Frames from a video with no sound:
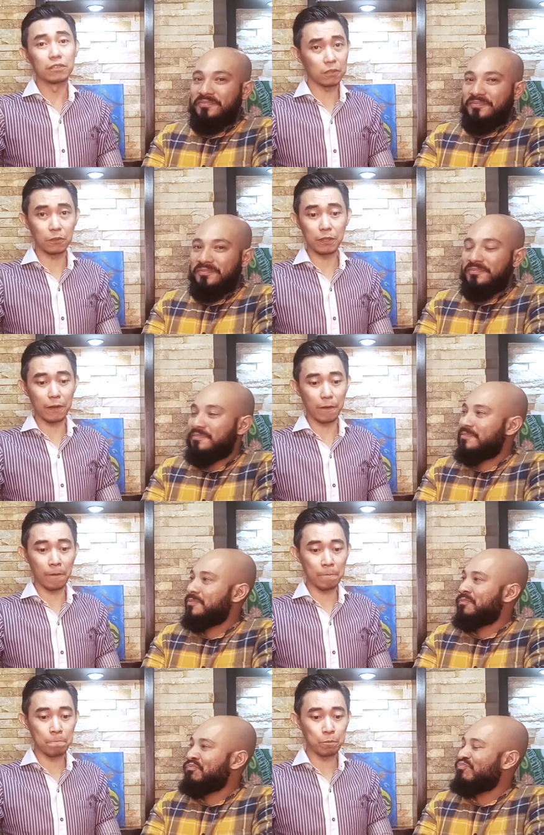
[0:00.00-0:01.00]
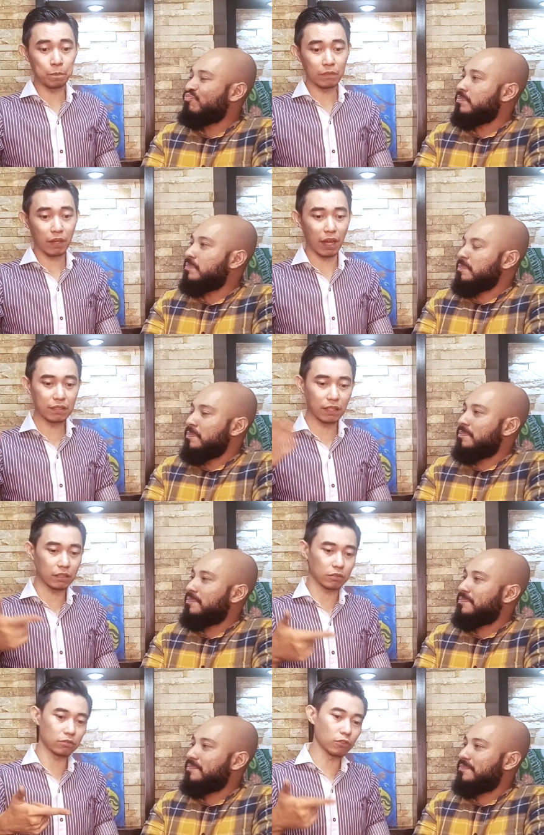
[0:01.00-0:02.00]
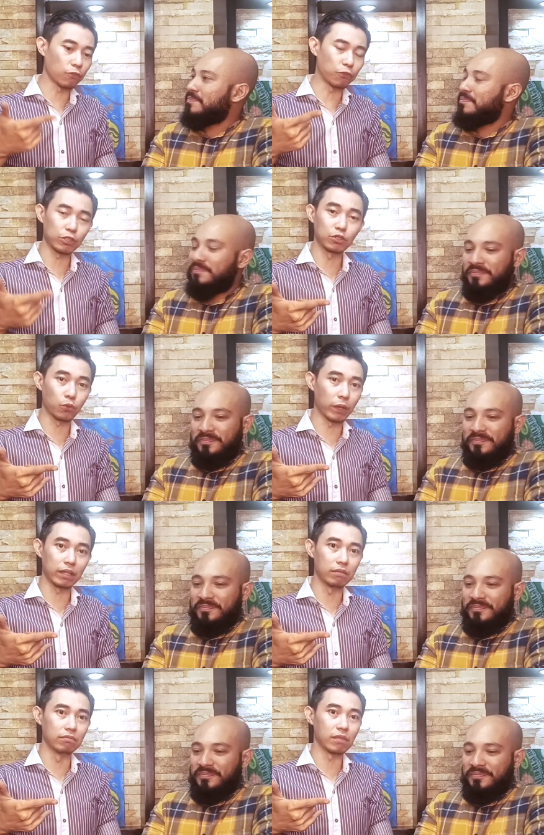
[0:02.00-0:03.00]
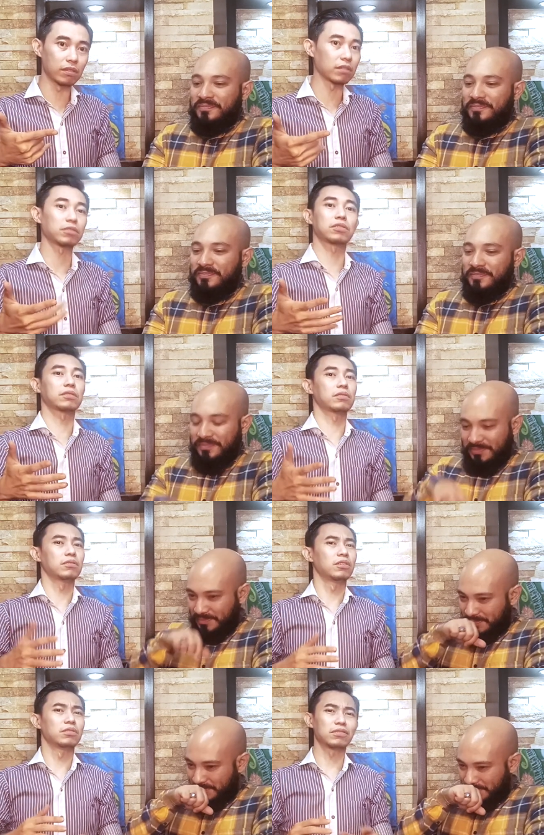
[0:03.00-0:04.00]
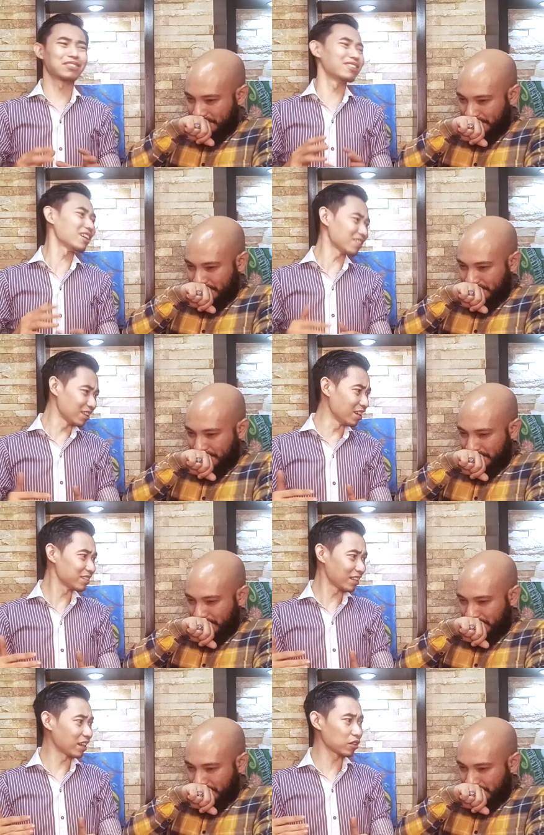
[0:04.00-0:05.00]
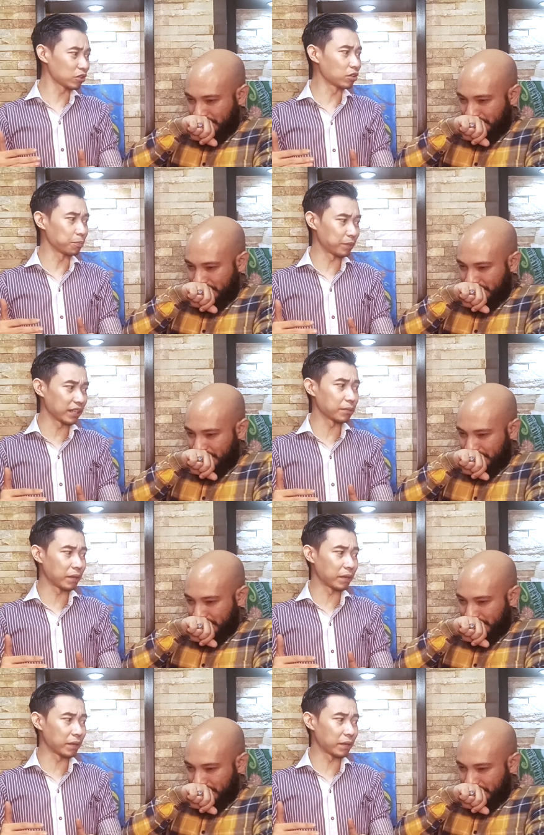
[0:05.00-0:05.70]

Speaker 1: So yeah, um, I think for squid, there's there's not a lot that I could complain